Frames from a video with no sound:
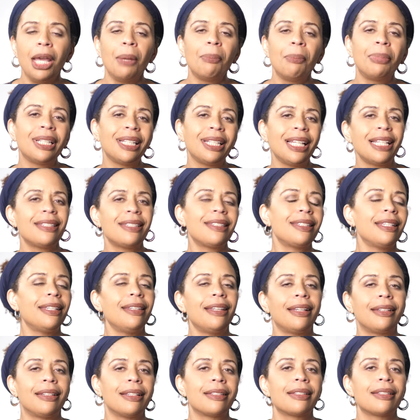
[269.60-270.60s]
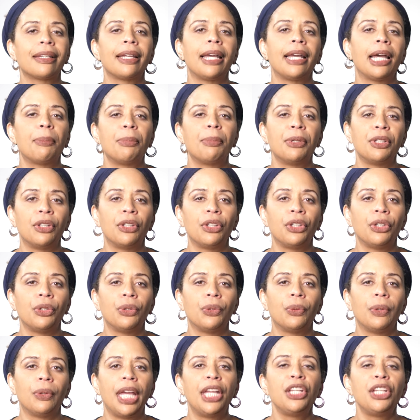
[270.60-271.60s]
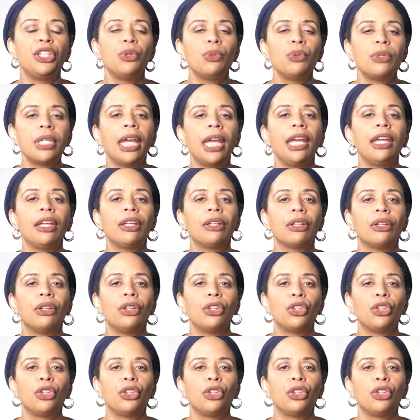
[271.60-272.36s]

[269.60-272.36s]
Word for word: But let's say that doesn't happen to you and you take